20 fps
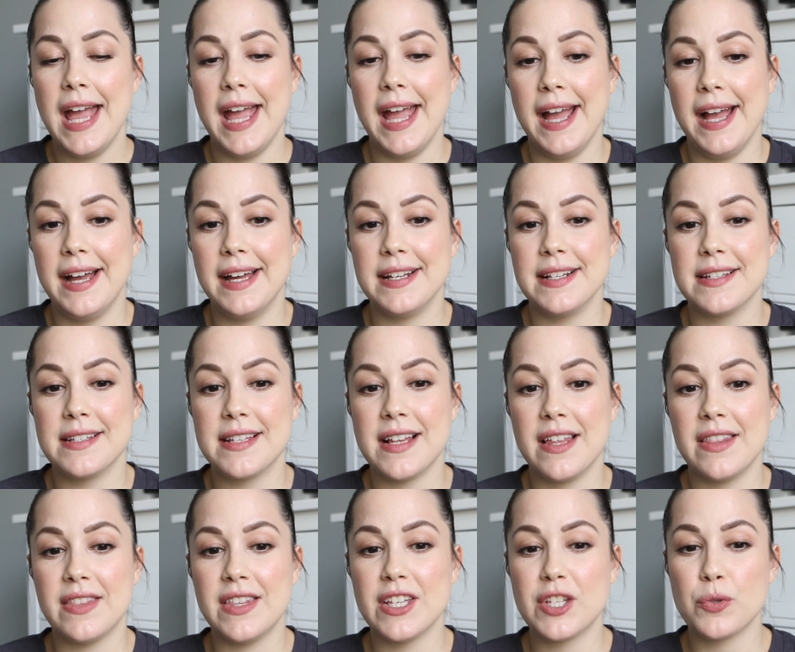And
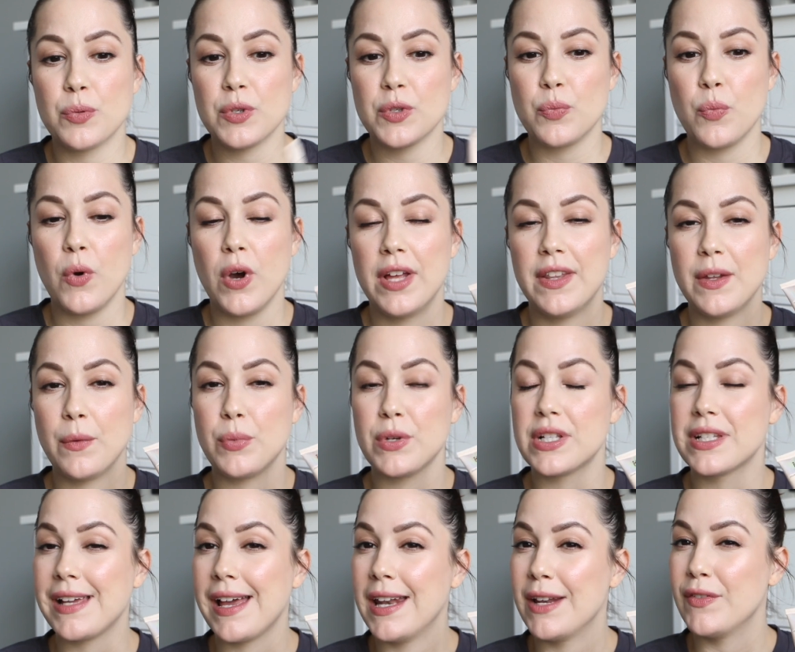this was one that
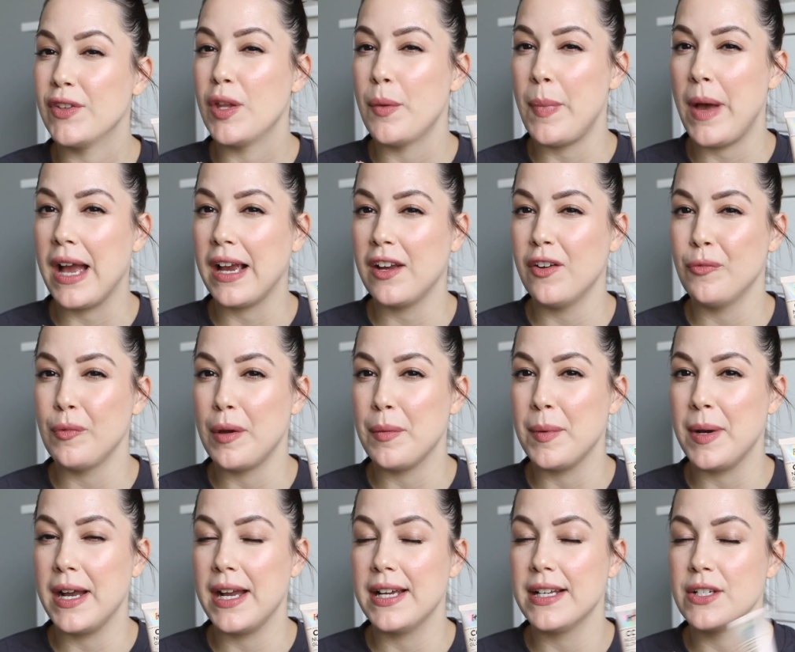was kind of in the back of my
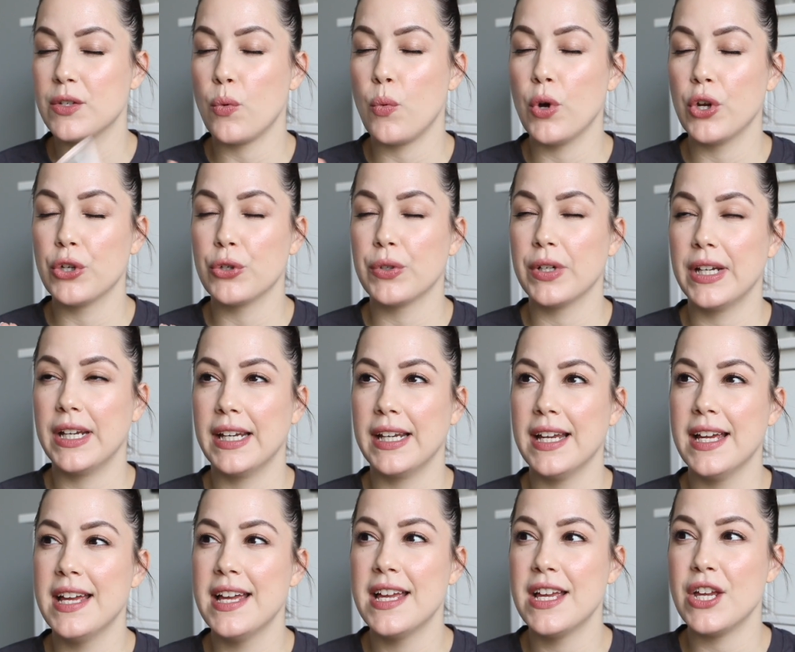mind
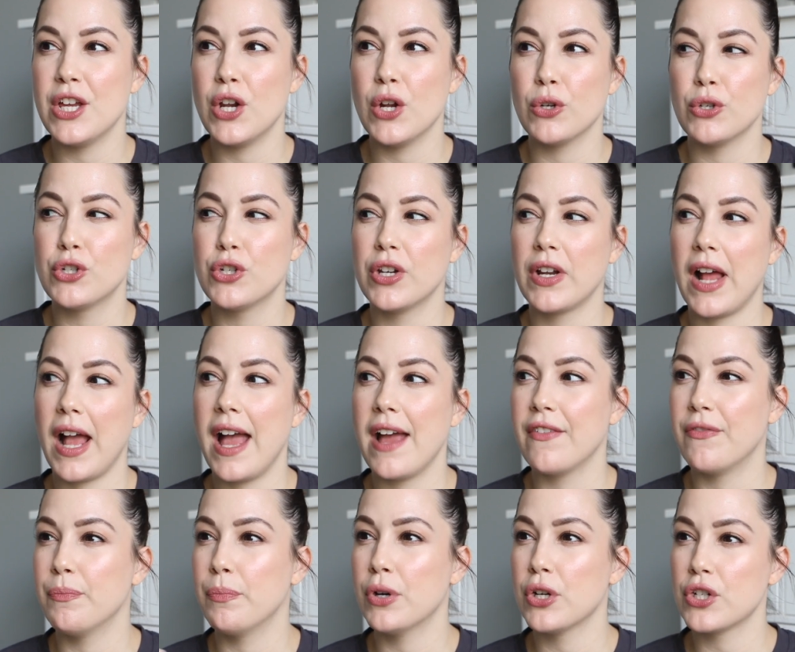wondering, you know, should I
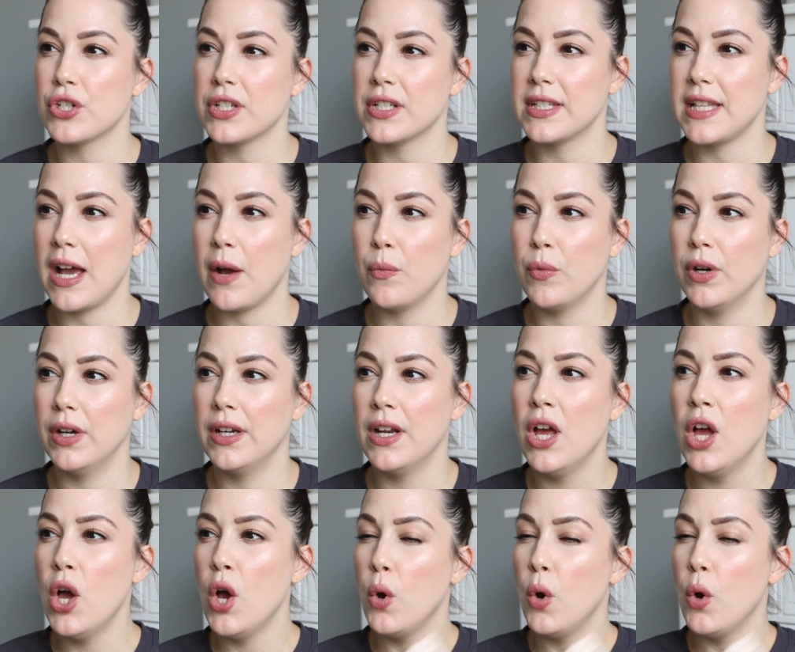have purchased that one?